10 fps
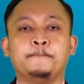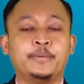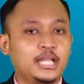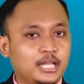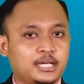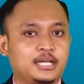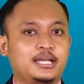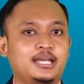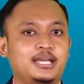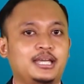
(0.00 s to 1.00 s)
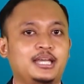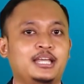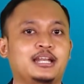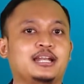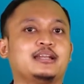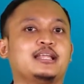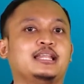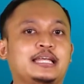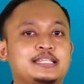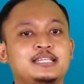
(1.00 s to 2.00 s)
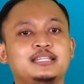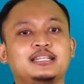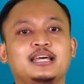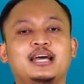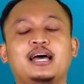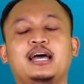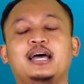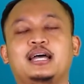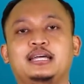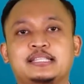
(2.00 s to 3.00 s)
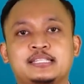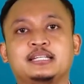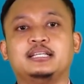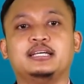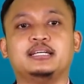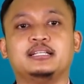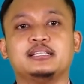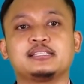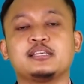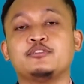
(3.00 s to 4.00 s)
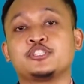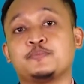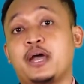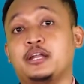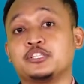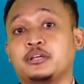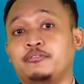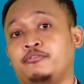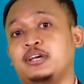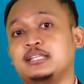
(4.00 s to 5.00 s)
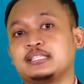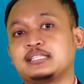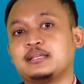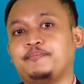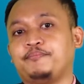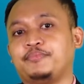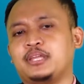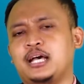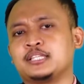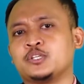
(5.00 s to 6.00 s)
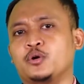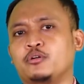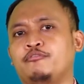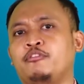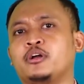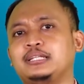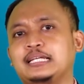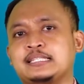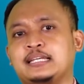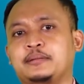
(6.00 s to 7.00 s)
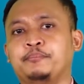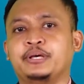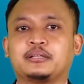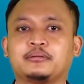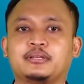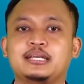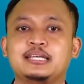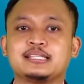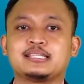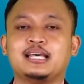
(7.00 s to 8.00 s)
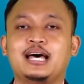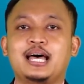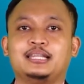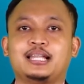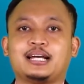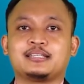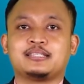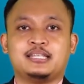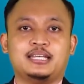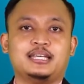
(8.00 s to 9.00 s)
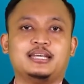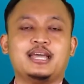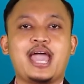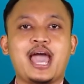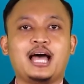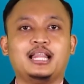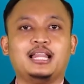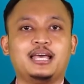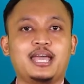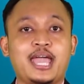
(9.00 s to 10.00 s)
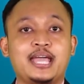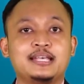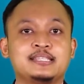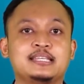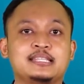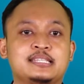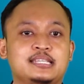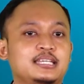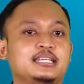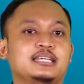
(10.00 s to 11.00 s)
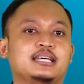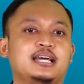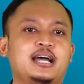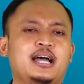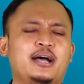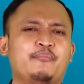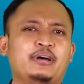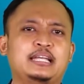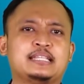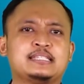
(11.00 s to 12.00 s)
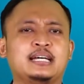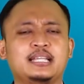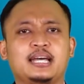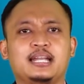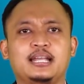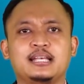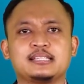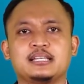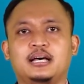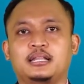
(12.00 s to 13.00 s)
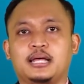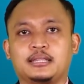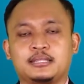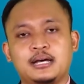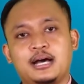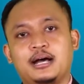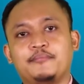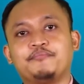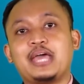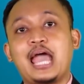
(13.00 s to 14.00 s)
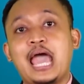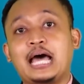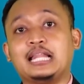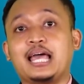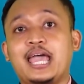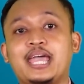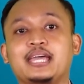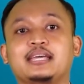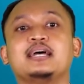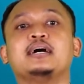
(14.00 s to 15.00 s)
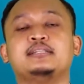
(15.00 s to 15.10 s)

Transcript: milk in Latin, Italian, Spanish, and French. So for Latin, milk is lacte, L-A-C-T-E. But in Italian, it's latta, L-A-T-T-A.